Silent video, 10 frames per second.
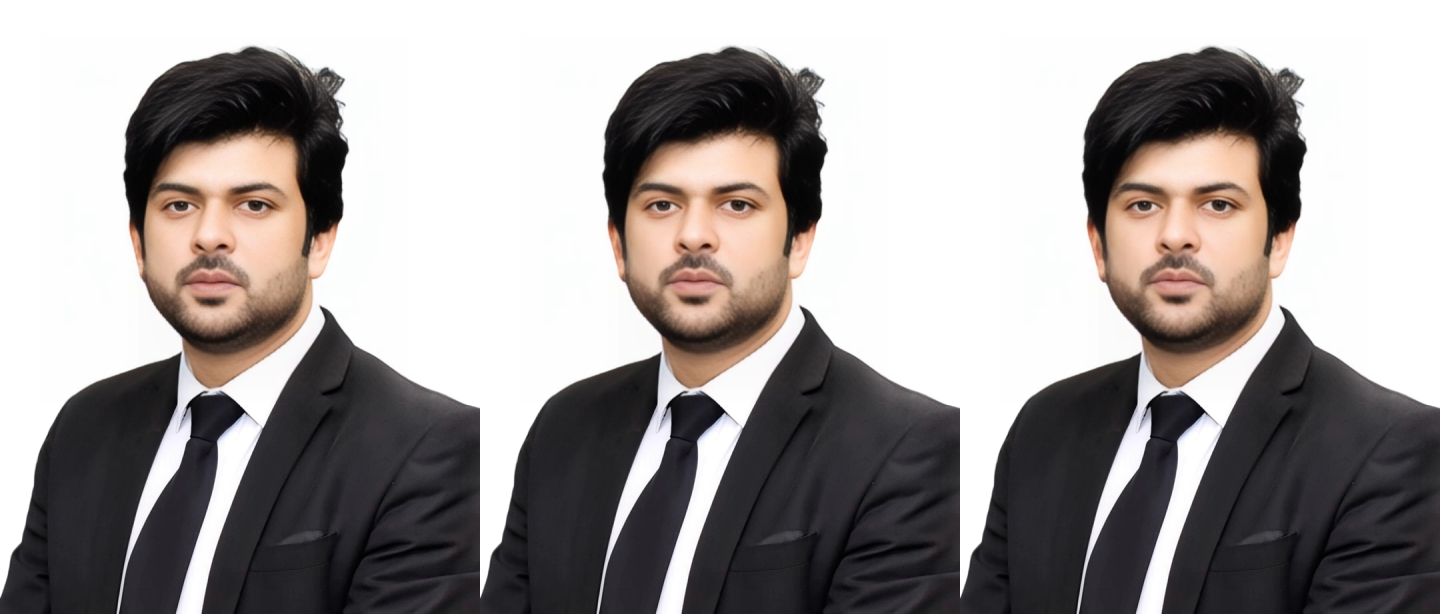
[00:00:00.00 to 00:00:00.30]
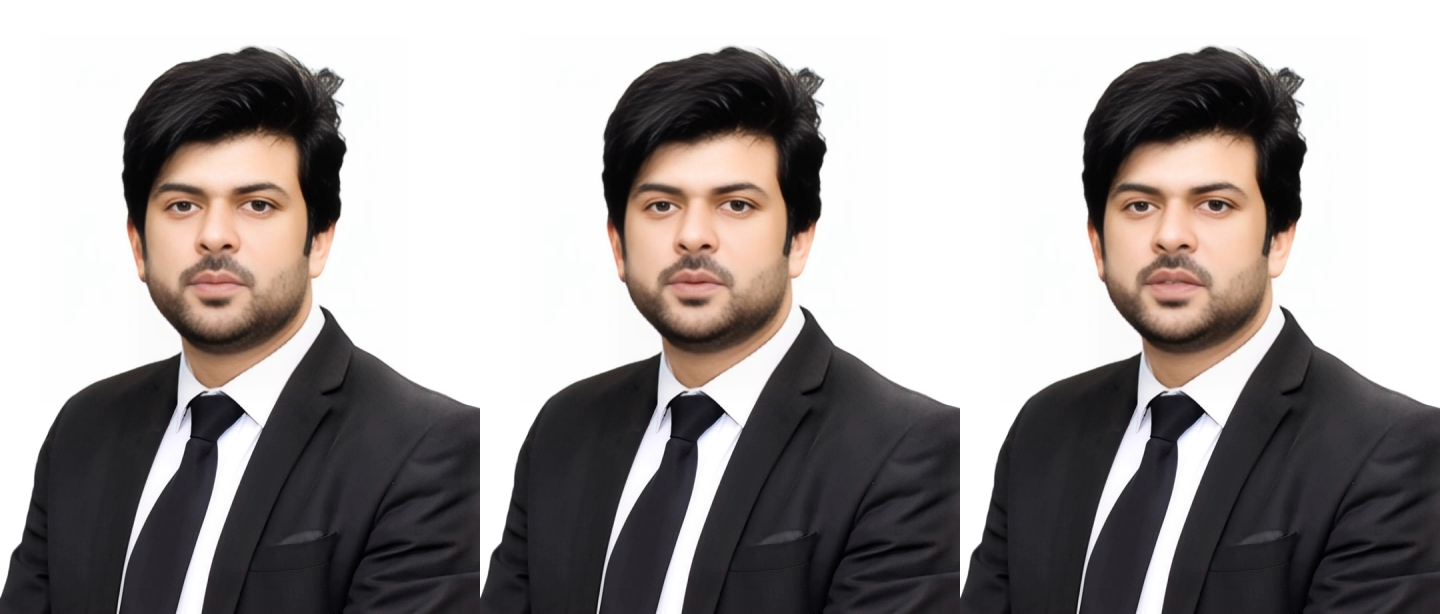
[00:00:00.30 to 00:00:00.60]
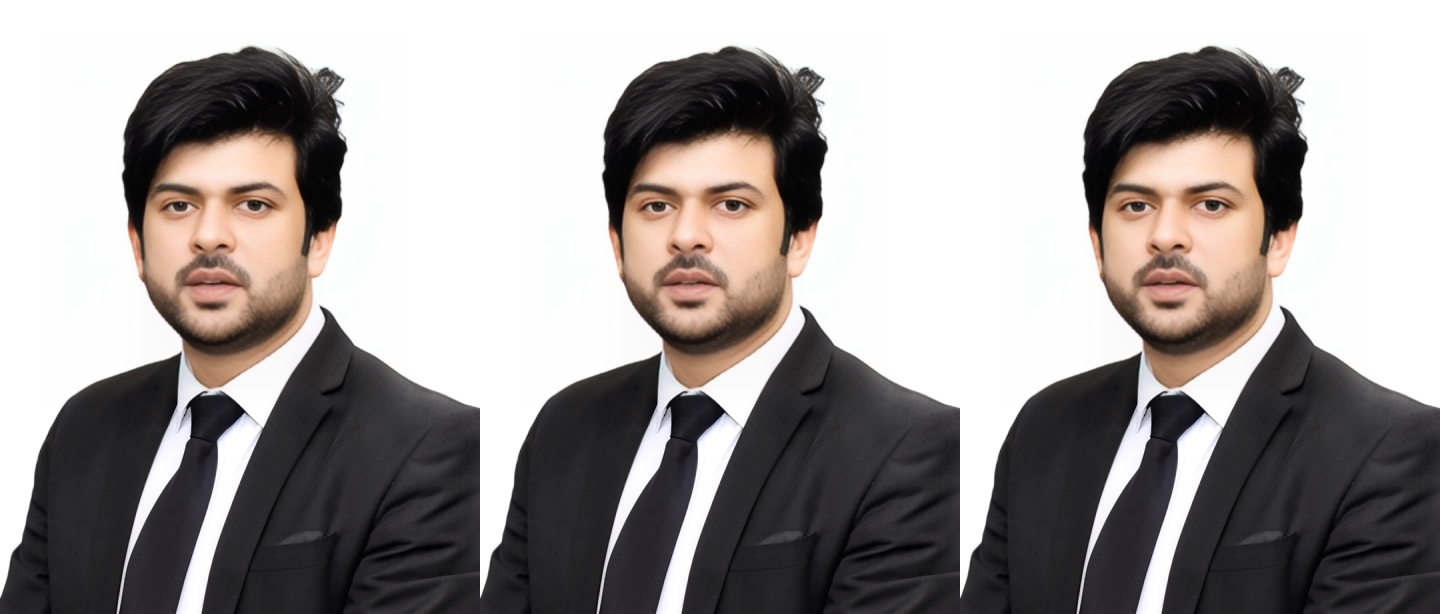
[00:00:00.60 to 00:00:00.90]

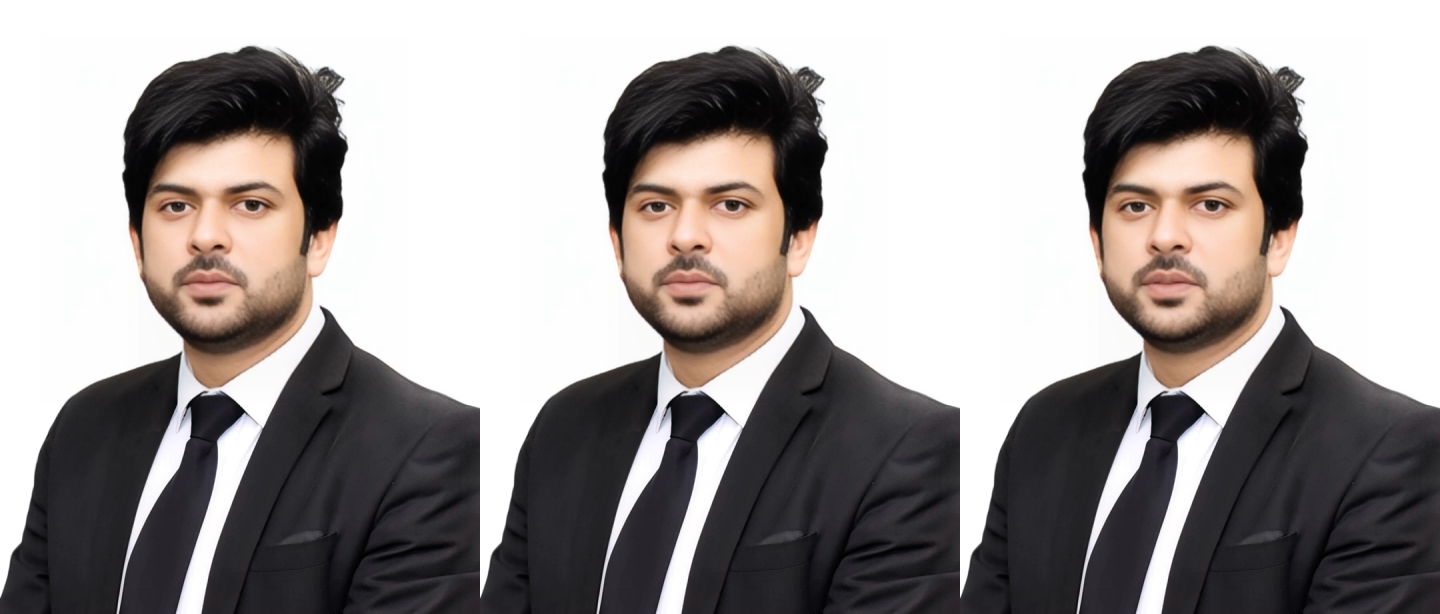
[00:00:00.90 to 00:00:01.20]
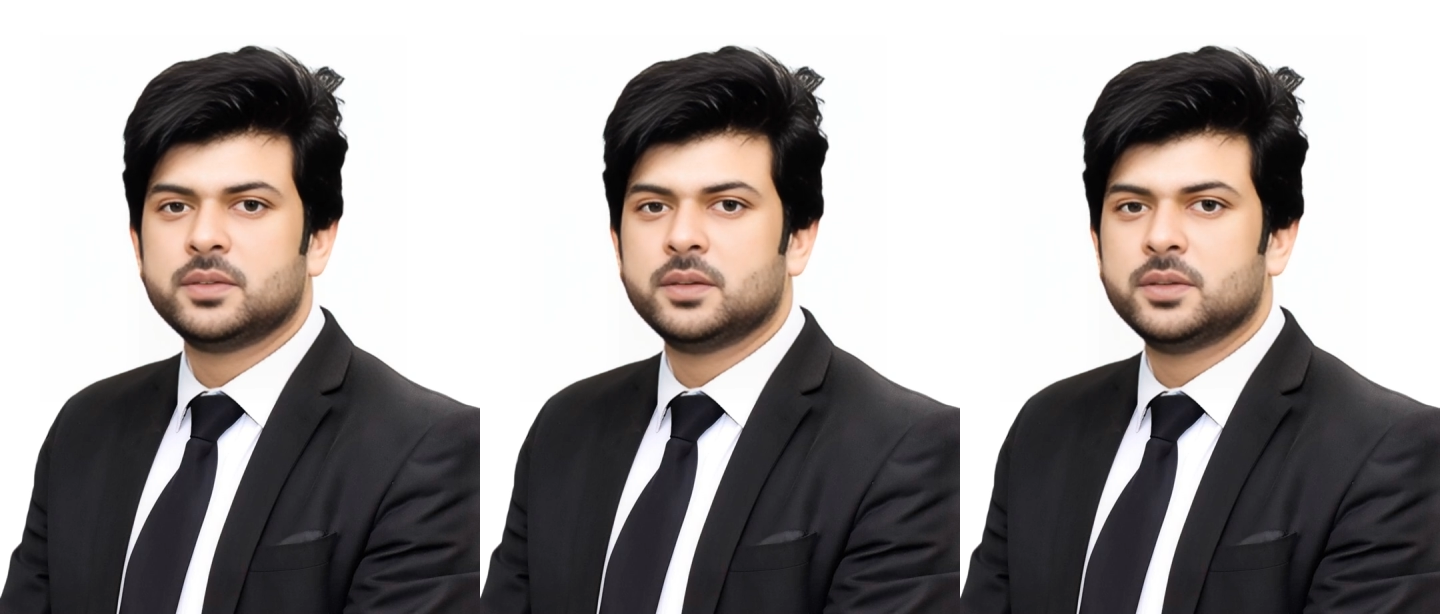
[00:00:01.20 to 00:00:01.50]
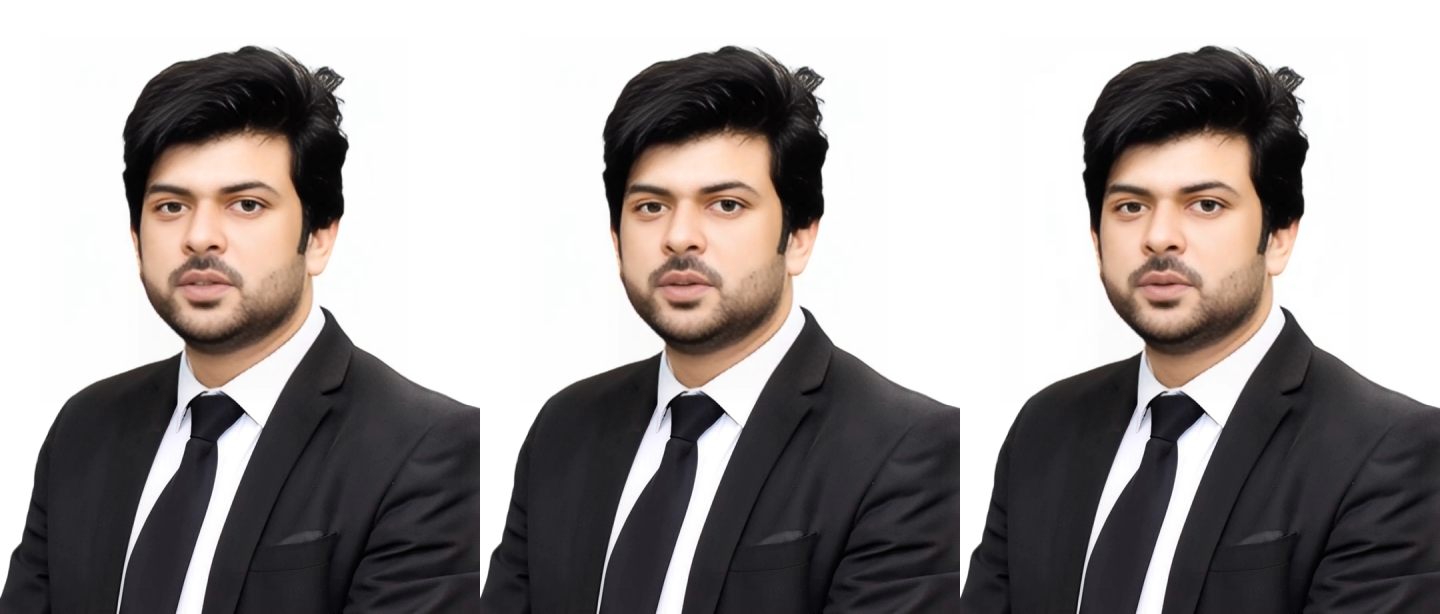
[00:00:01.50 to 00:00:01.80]
Representatives'
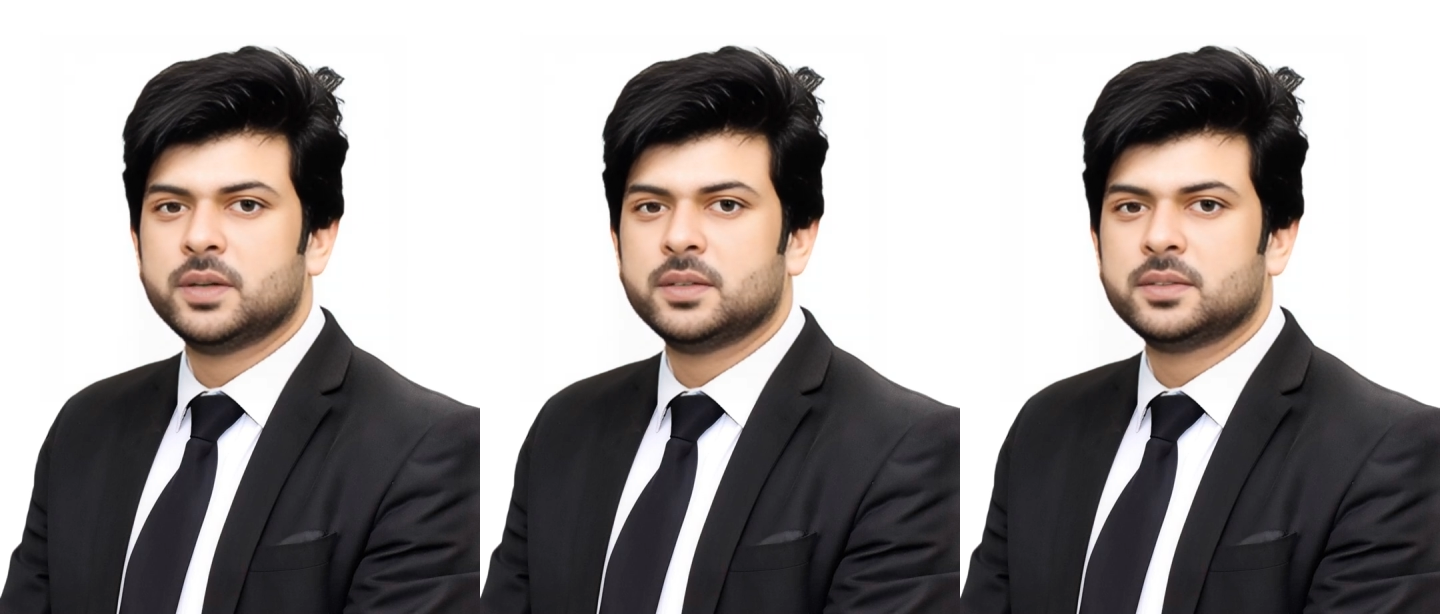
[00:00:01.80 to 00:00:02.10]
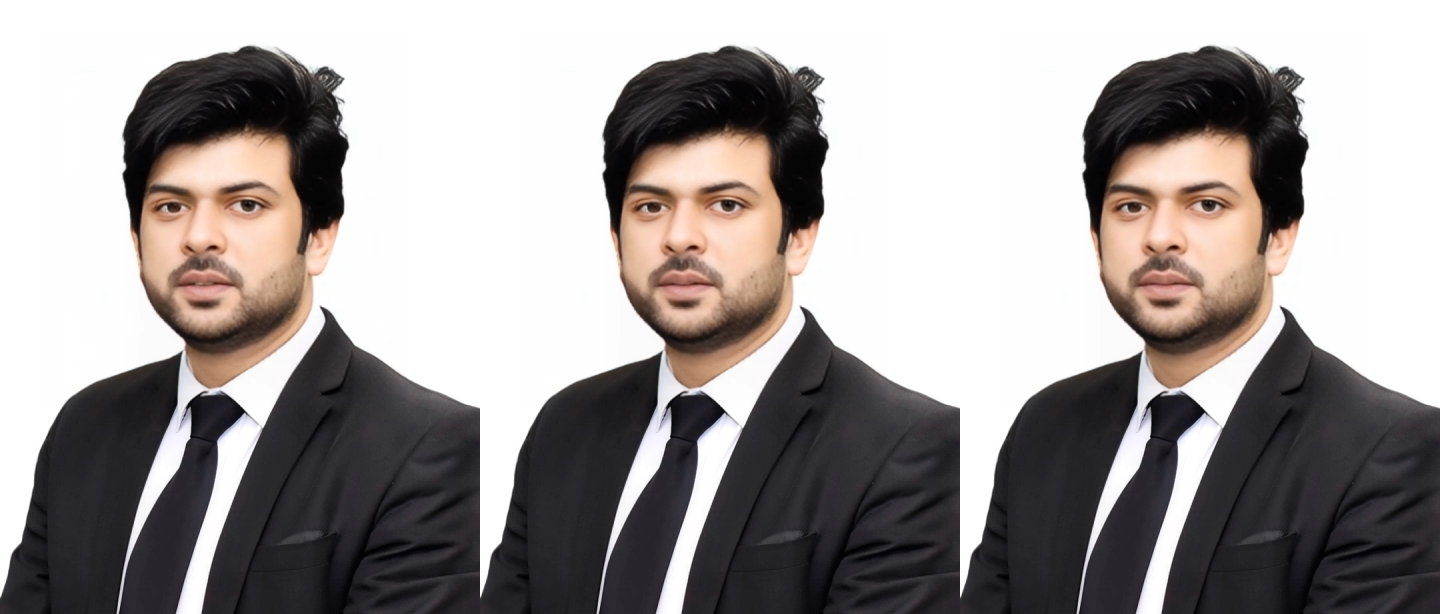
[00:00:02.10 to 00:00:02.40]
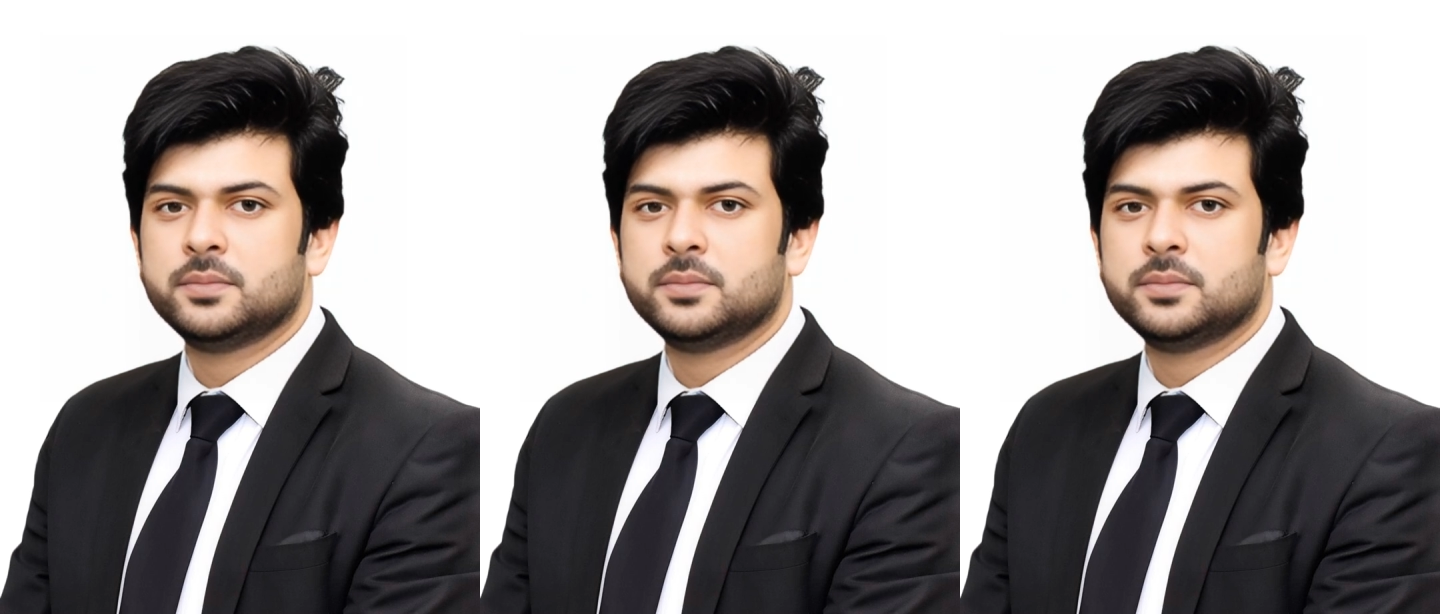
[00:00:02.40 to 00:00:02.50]
duties.